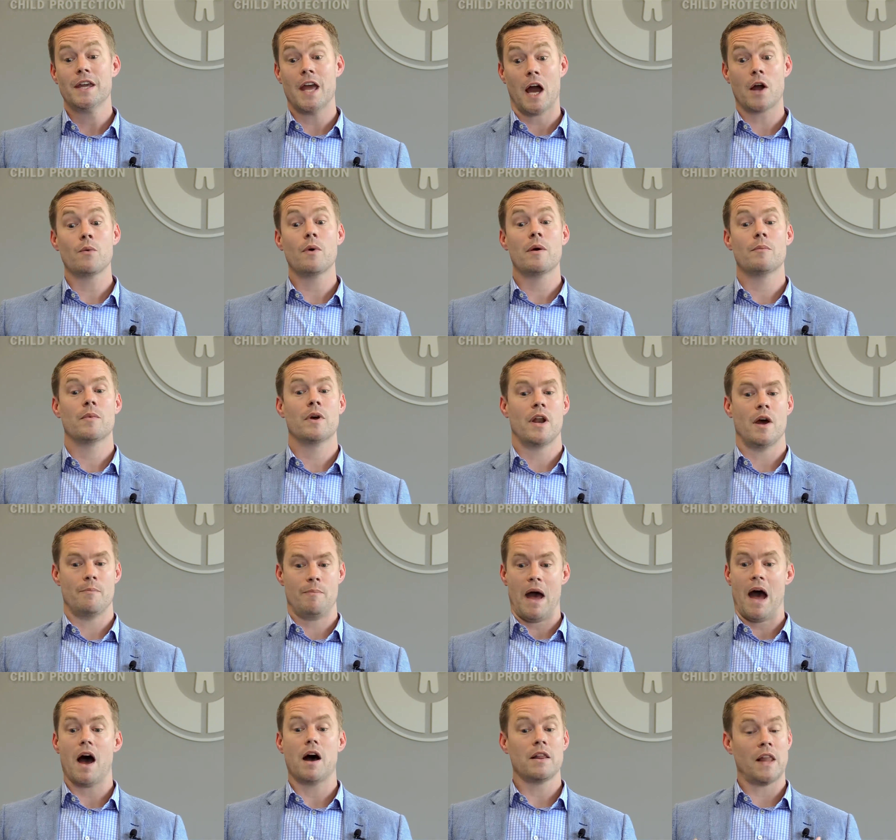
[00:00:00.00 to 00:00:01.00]
young women
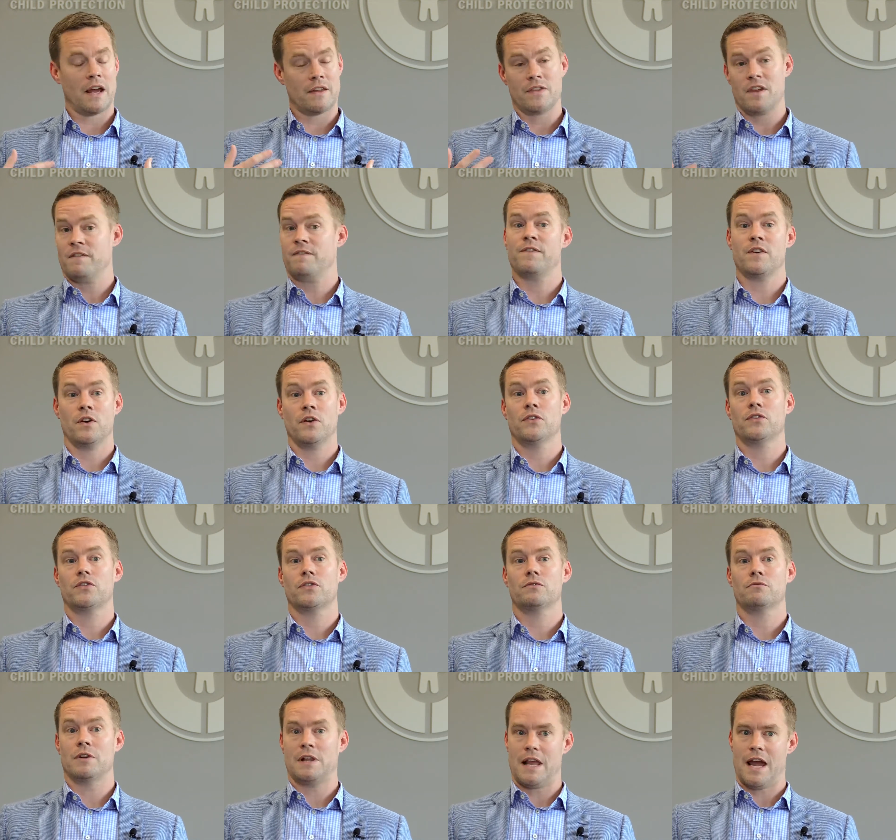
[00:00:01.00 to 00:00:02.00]
about like their
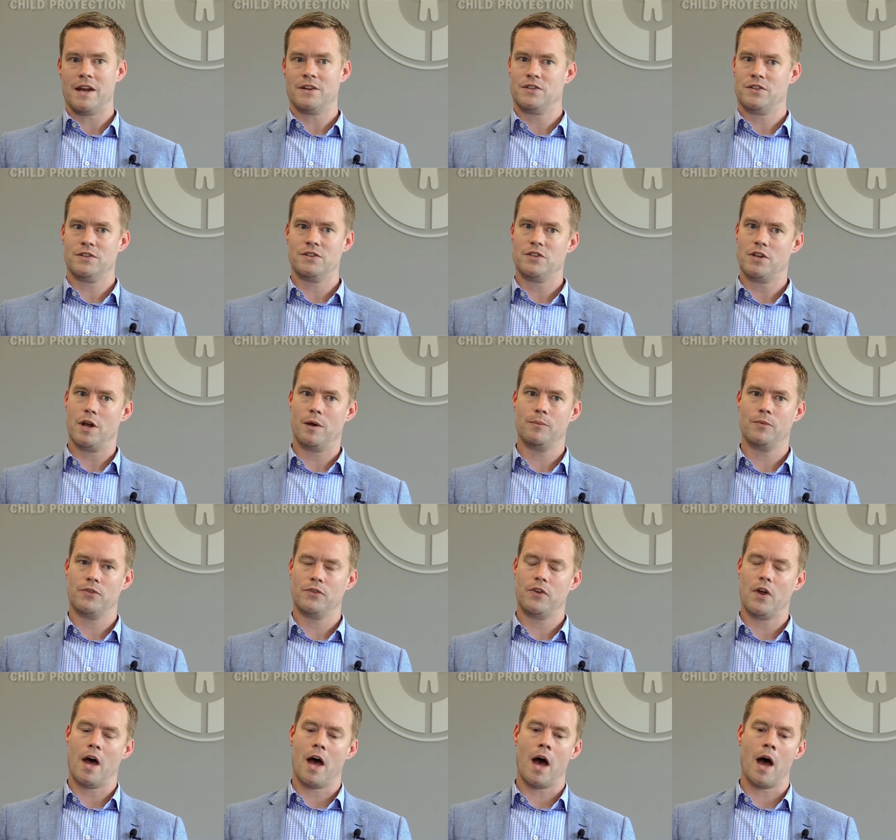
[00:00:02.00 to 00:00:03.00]
first
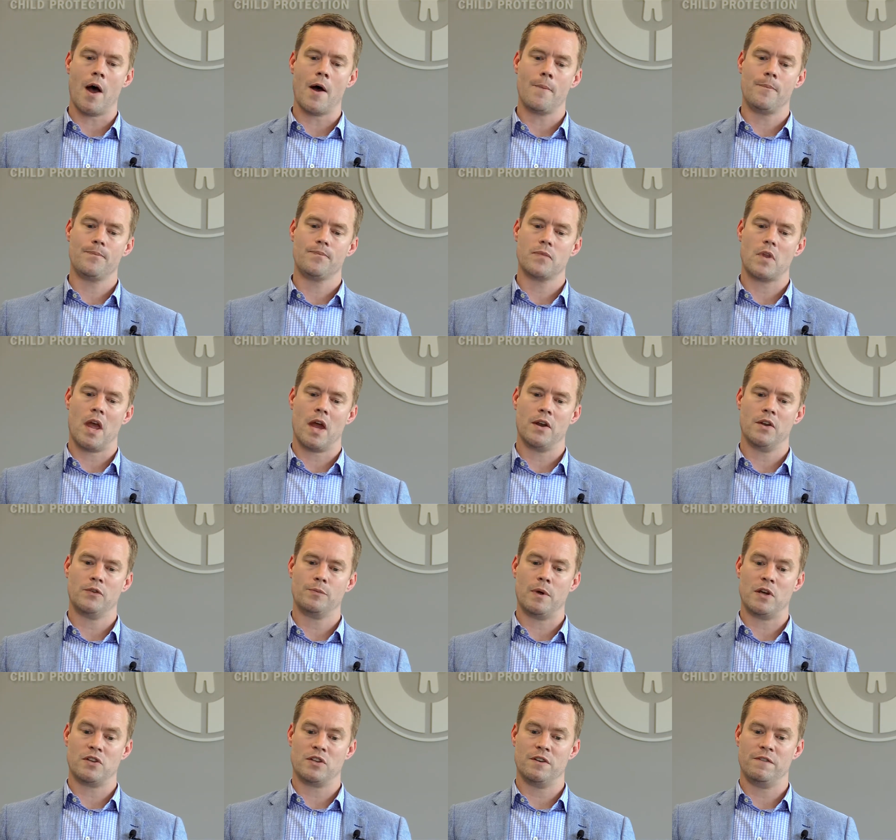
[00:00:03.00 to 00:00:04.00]
relationships, and
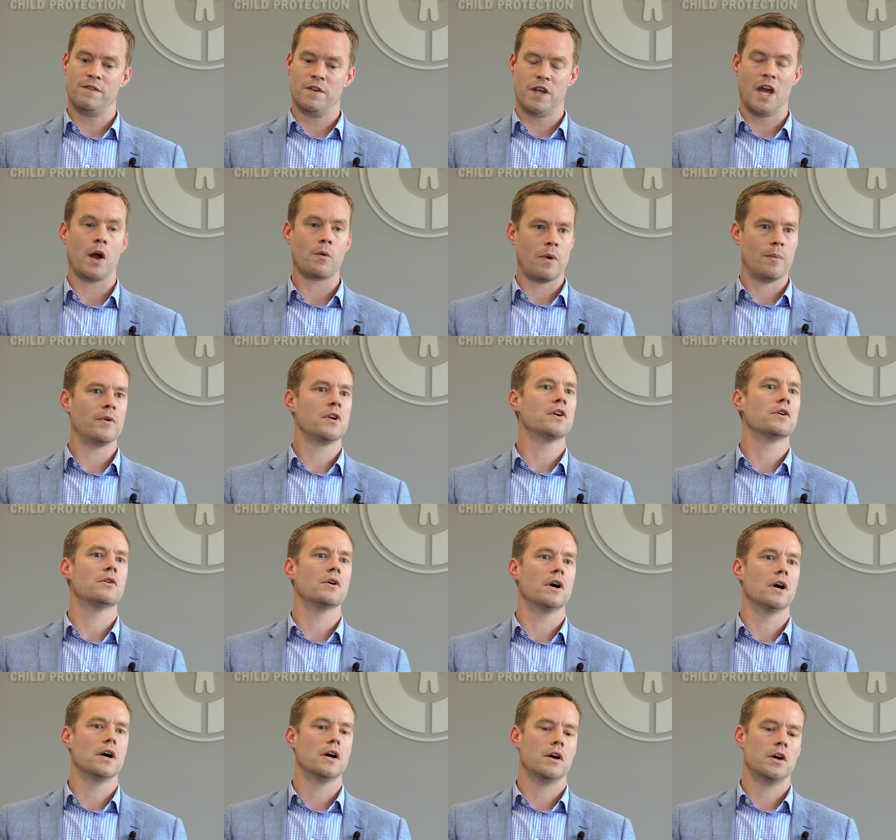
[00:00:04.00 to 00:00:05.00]
especially for young women
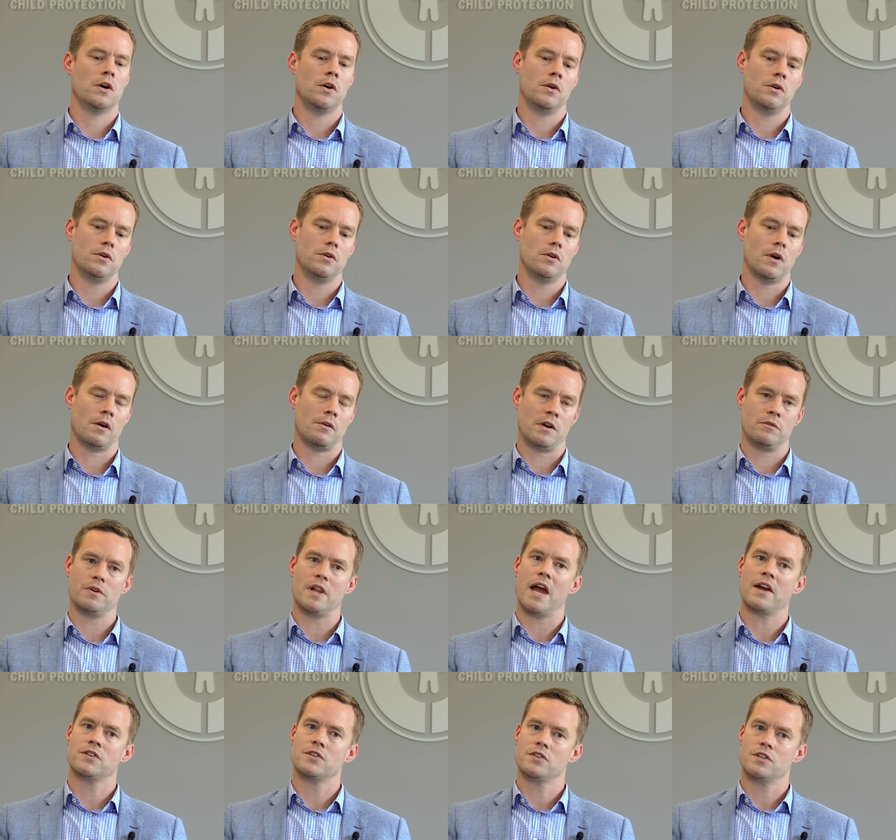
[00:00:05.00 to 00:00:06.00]
who are in
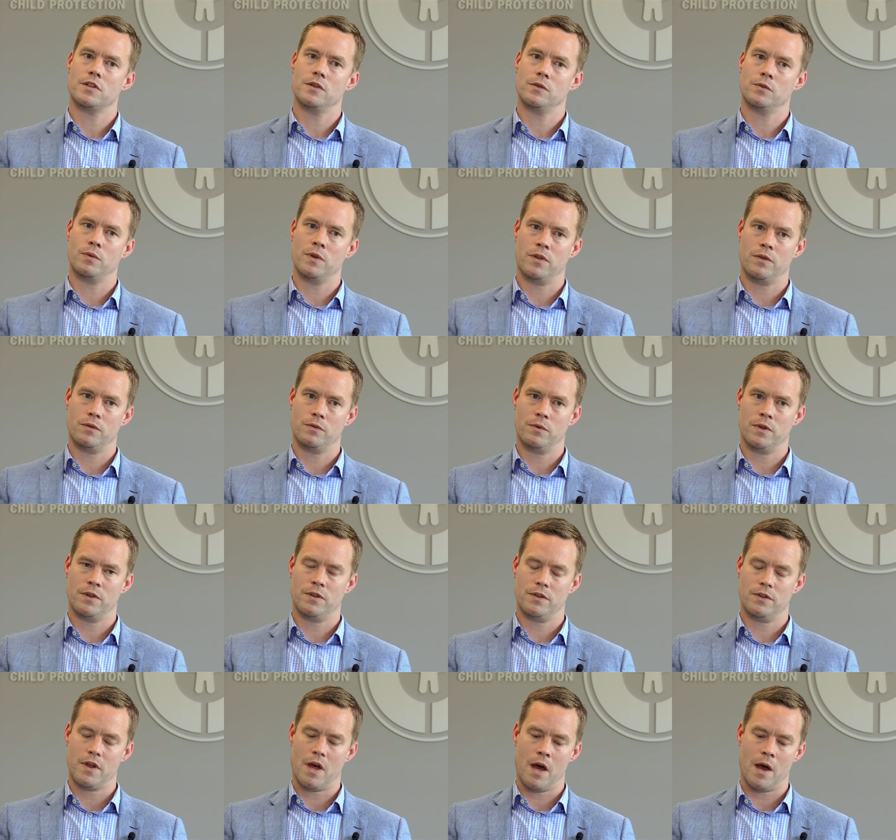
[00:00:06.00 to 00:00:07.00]
relationships
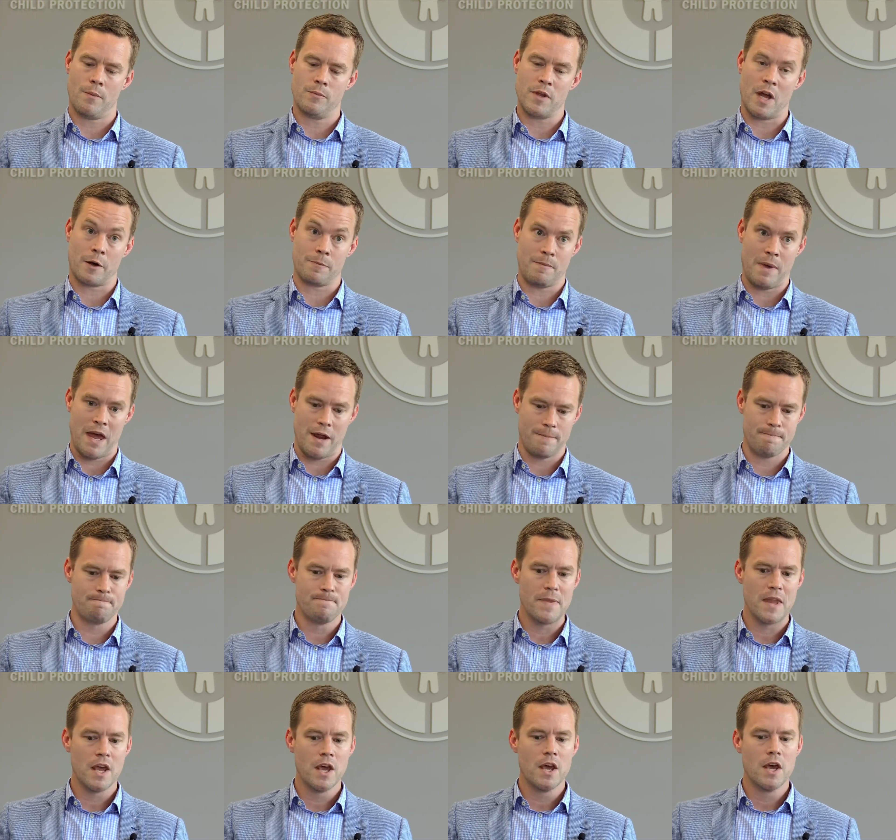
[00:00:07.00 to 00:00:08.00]
with young
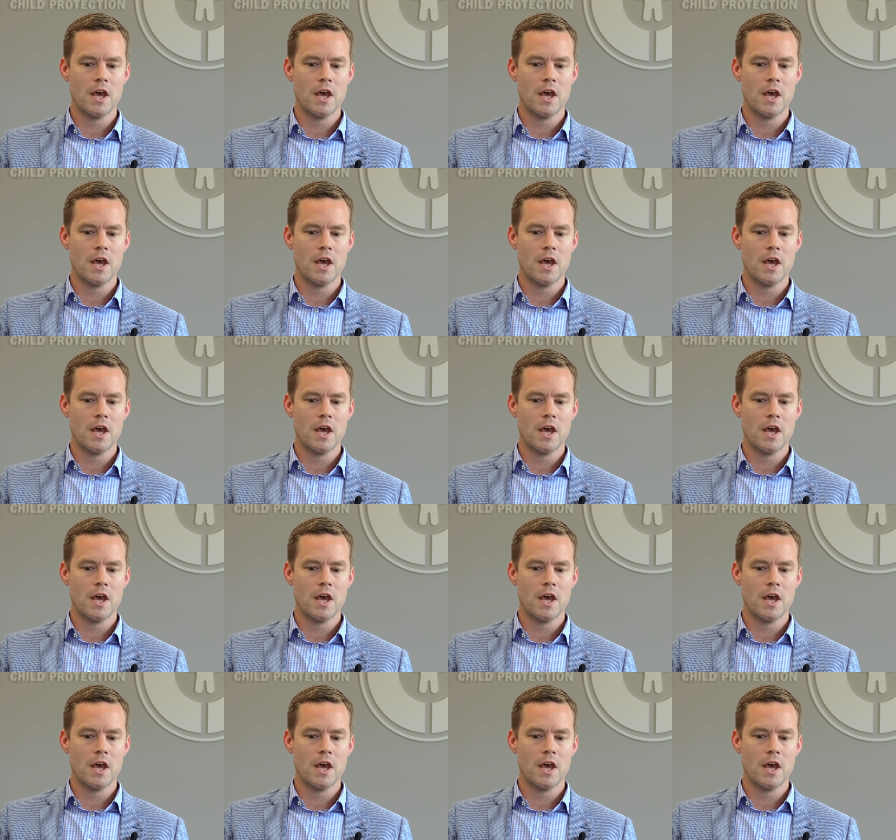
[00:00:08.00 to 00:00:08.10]
men.